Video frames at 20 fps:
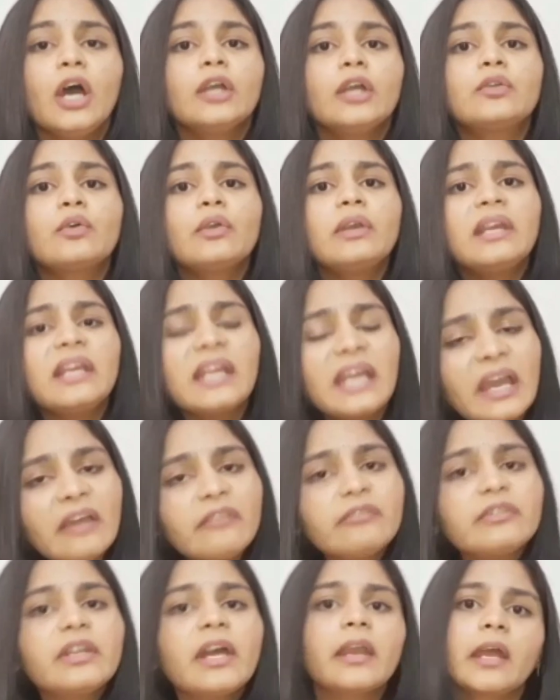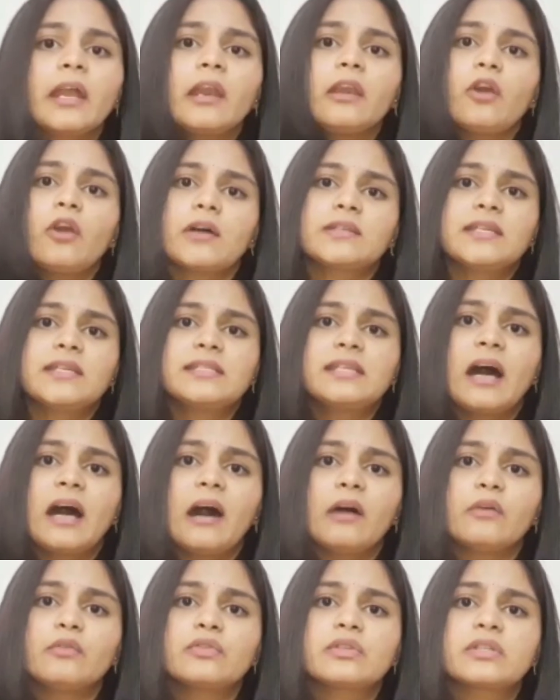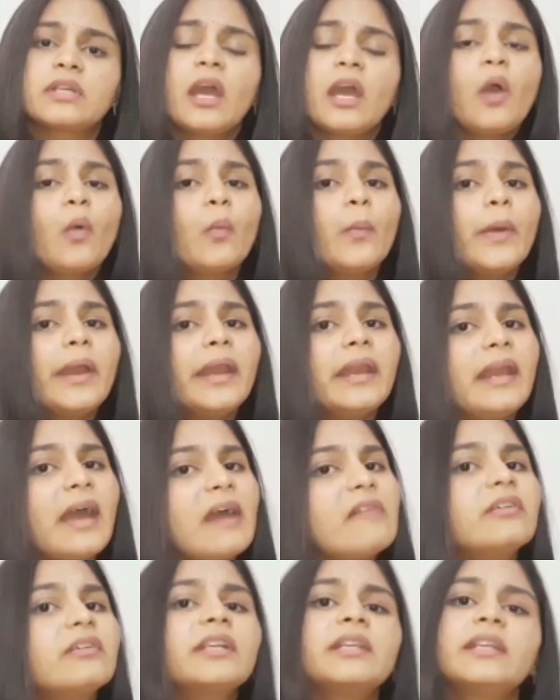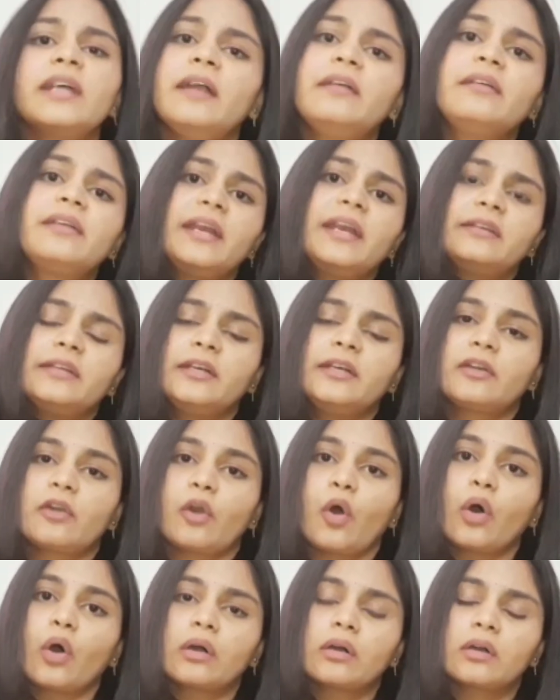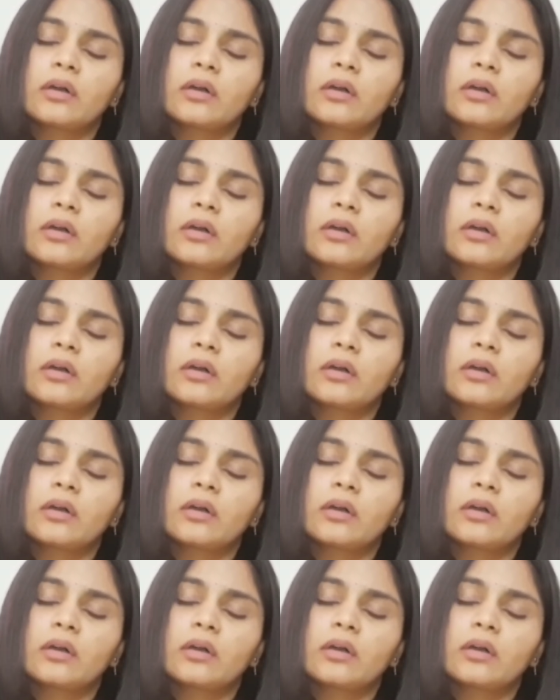to leave their in-laws' house whenever they are treated wrong.